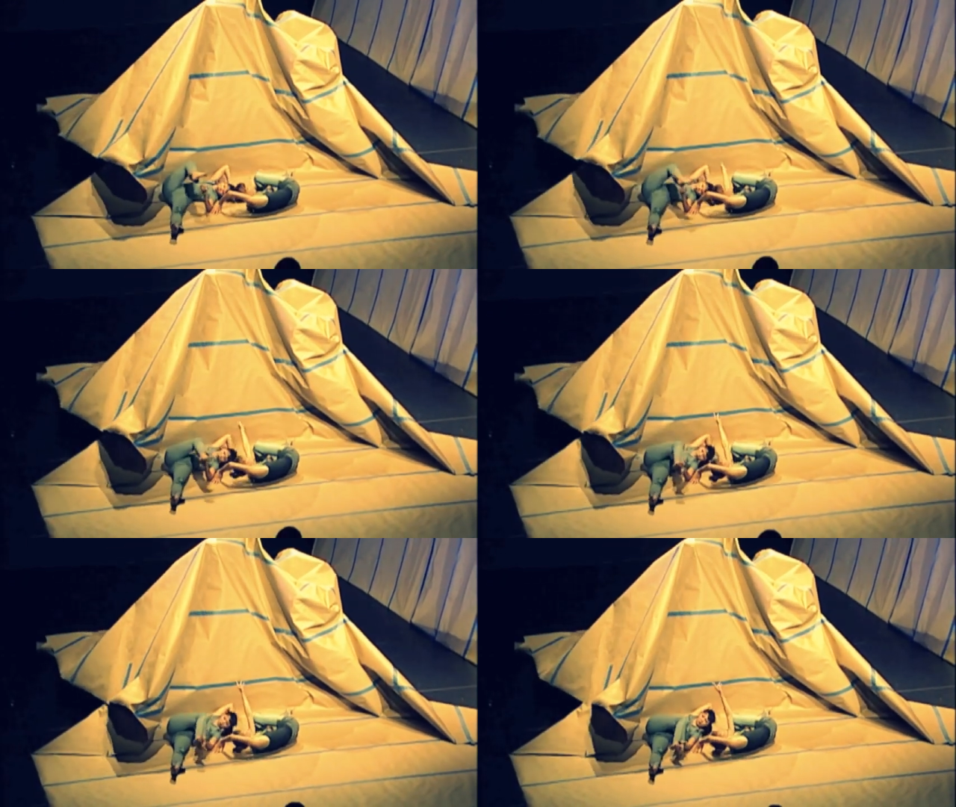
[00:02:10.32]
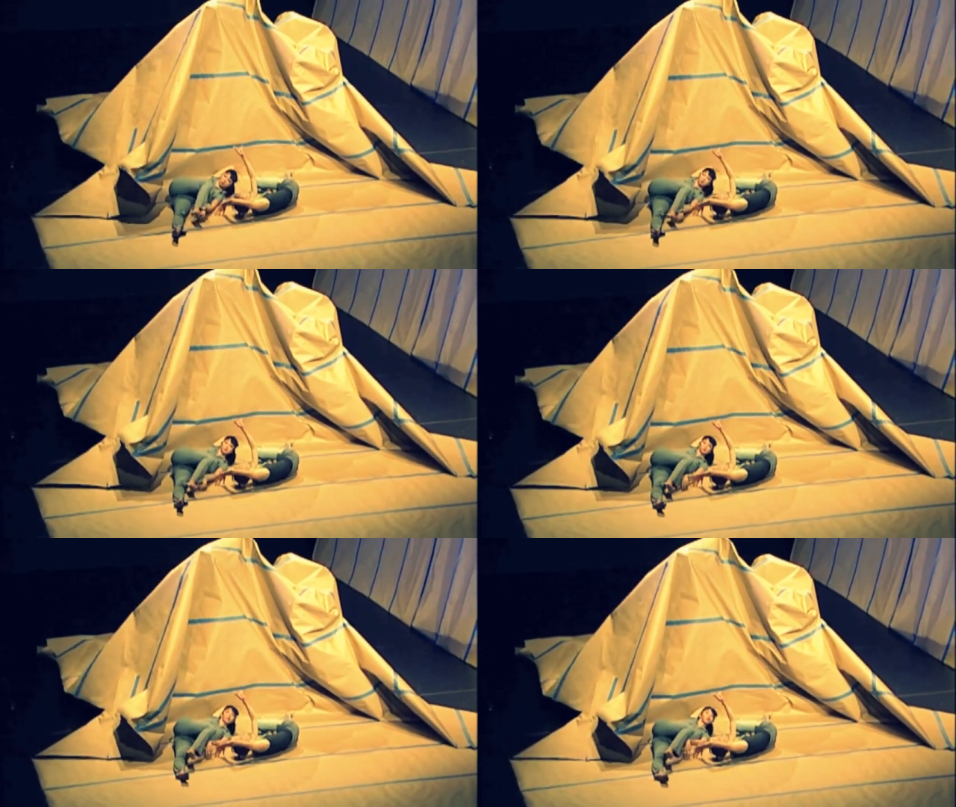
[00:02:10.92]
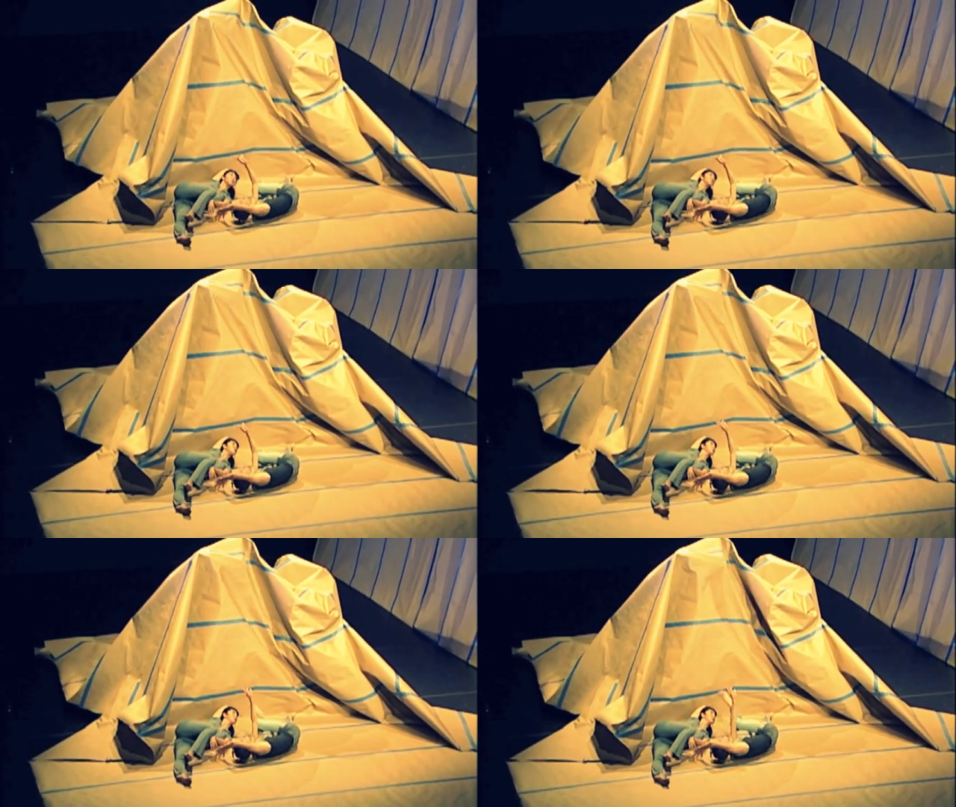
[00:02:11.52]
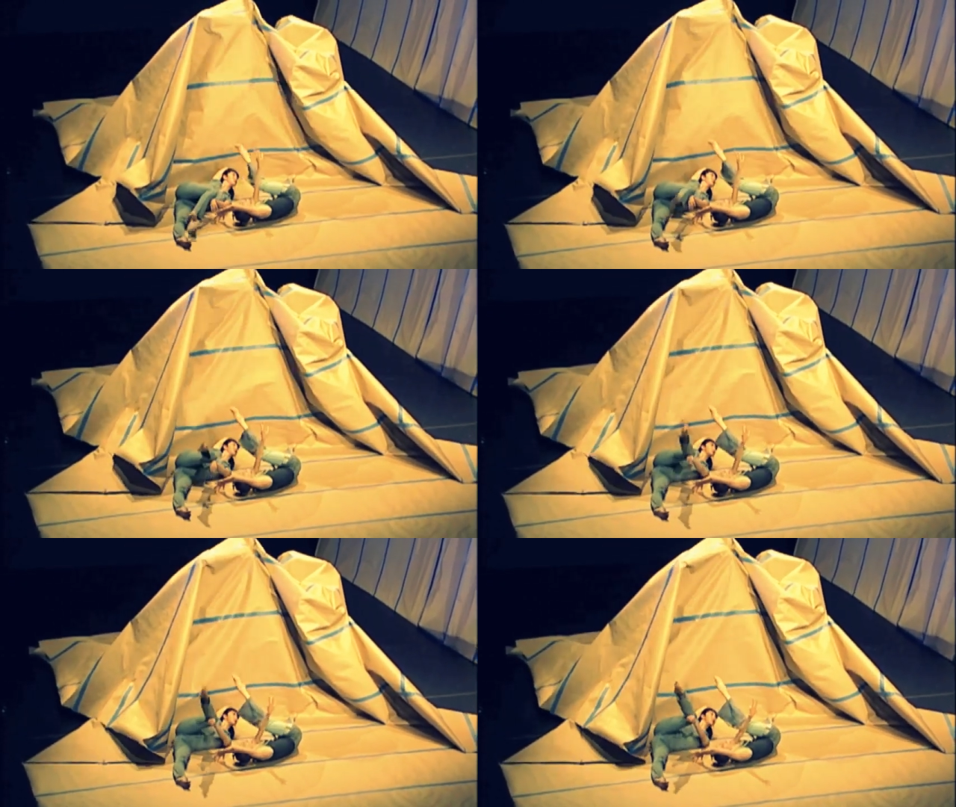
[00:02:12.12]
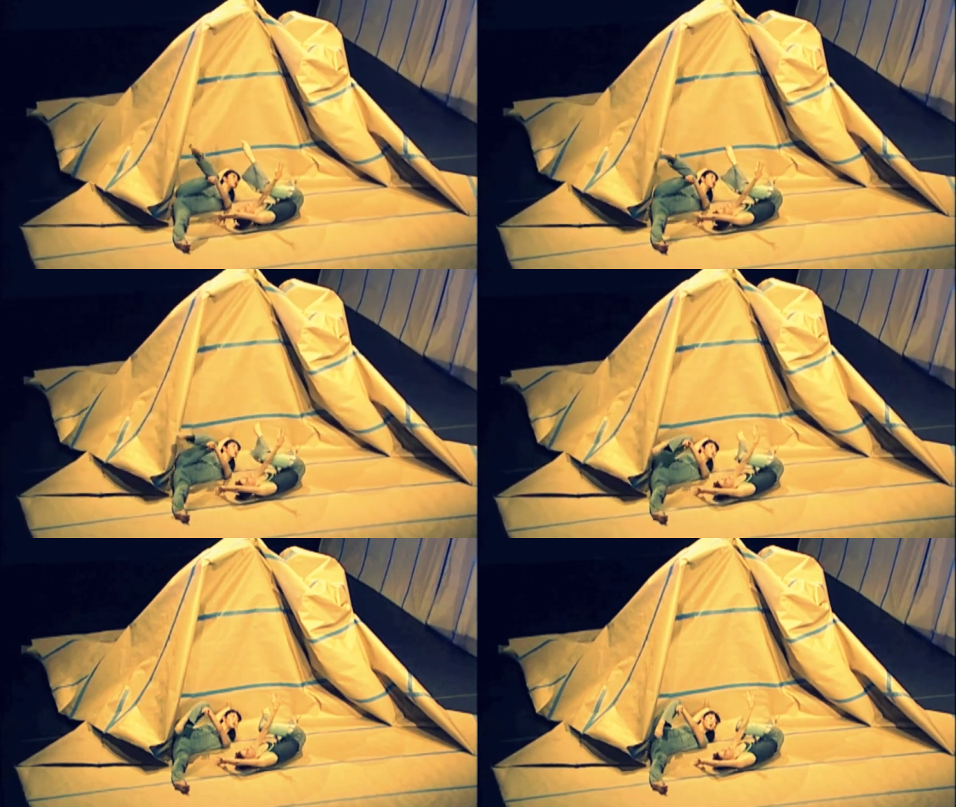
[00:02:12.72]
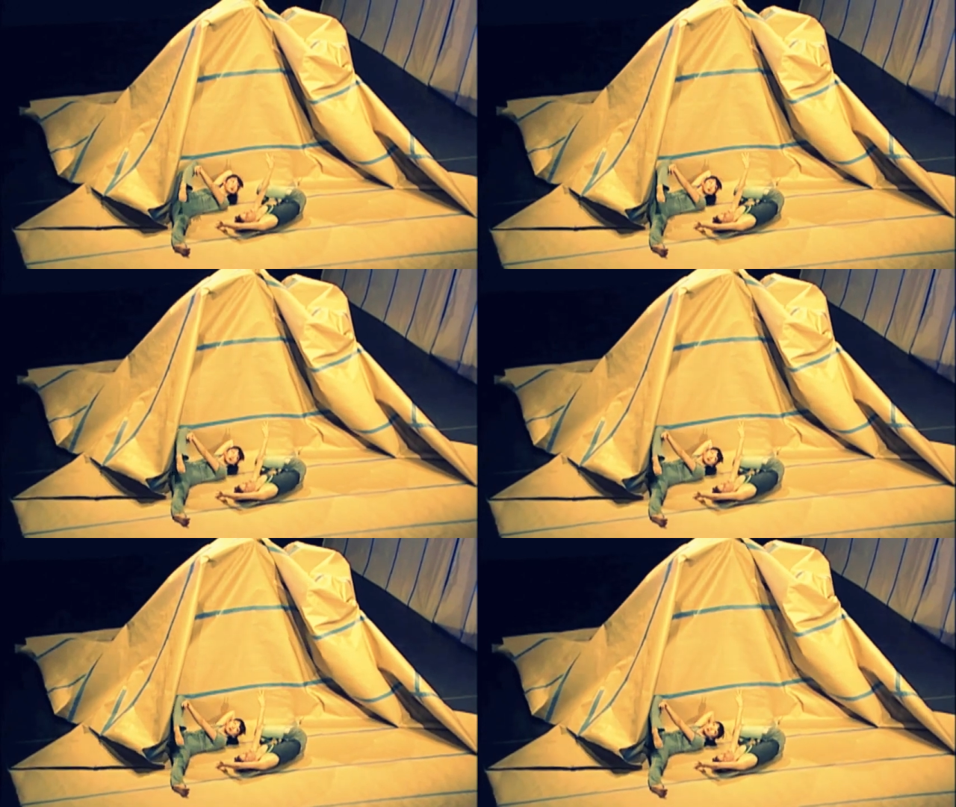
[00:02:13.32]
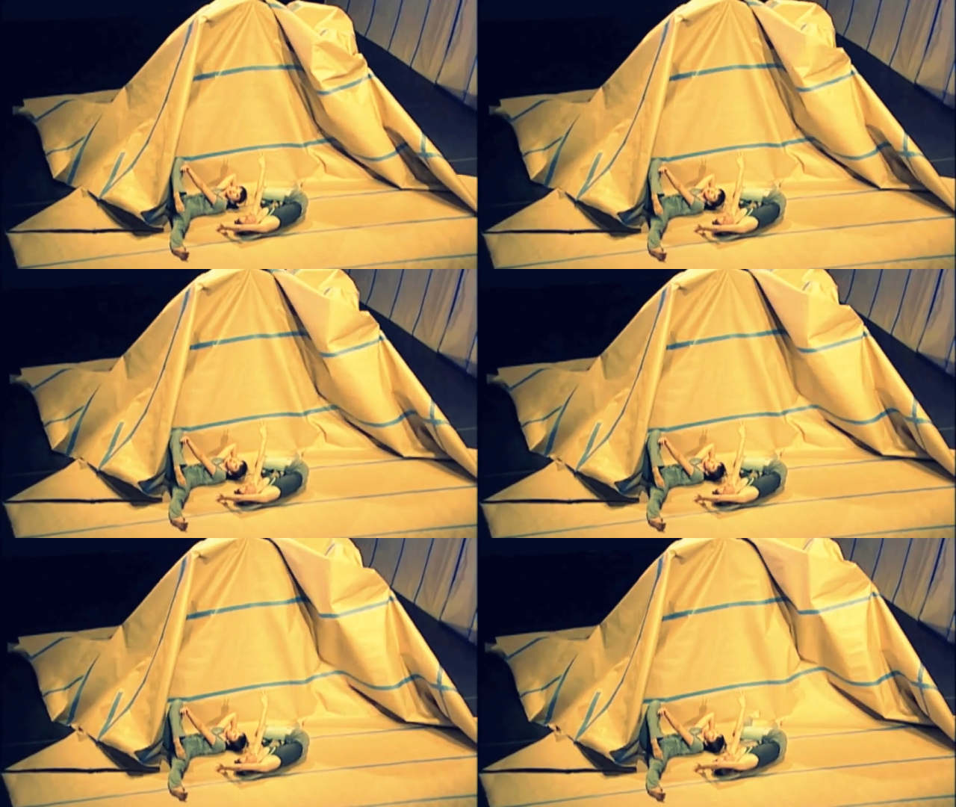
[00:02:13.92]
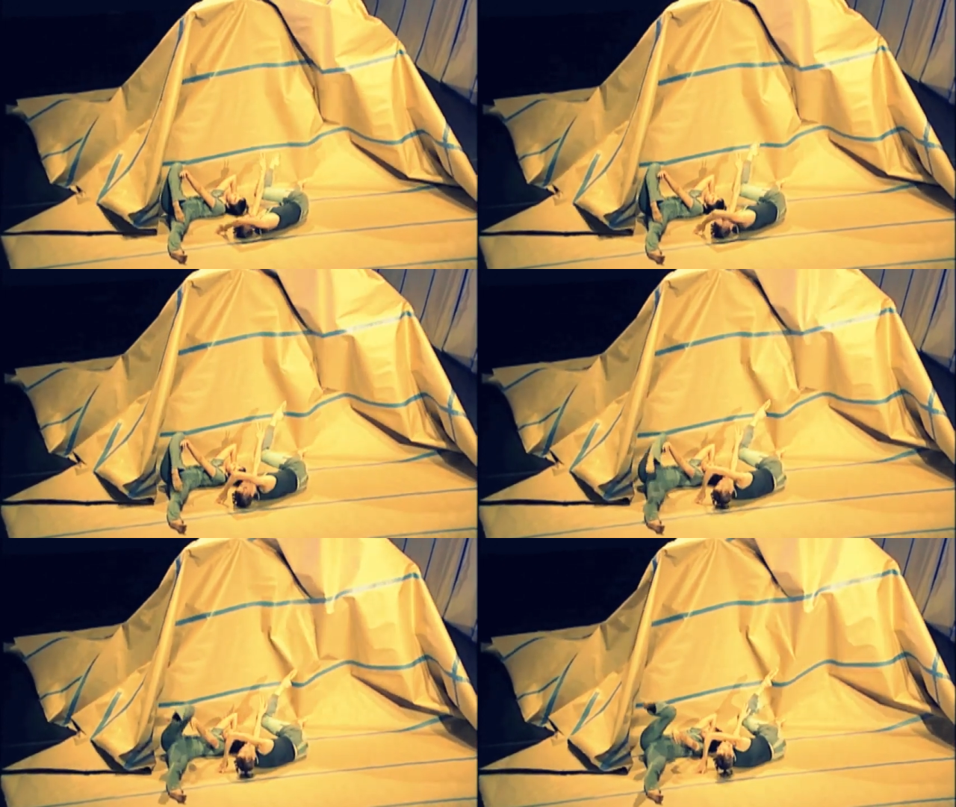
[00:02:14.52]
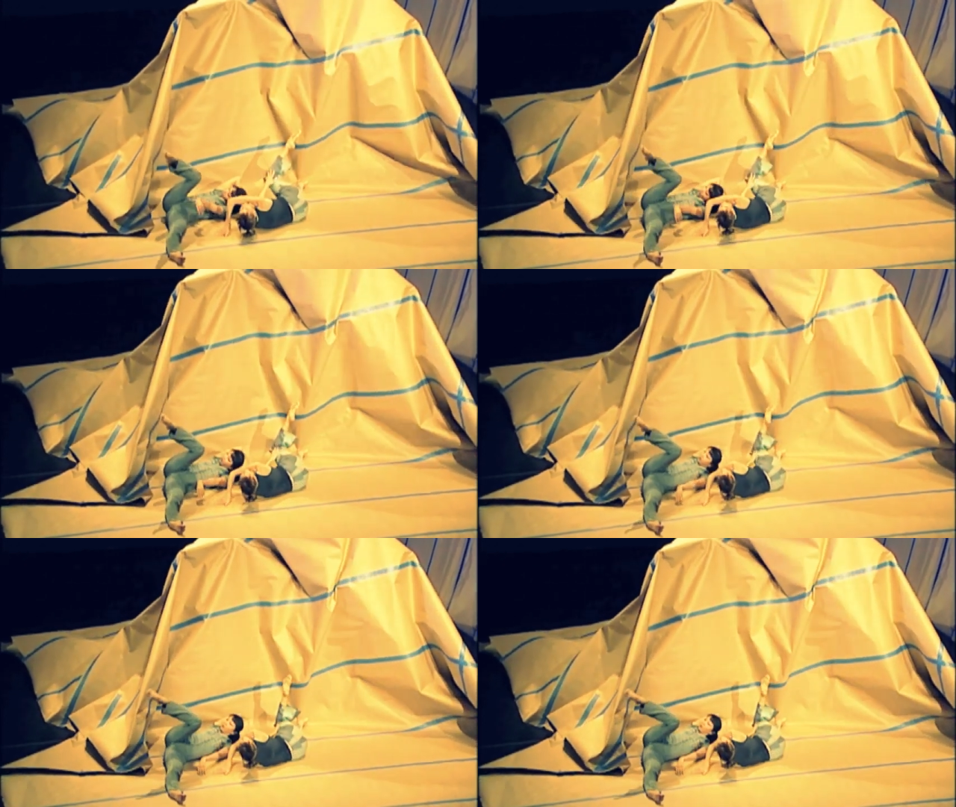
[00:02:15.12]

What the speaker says: (no speaker visible)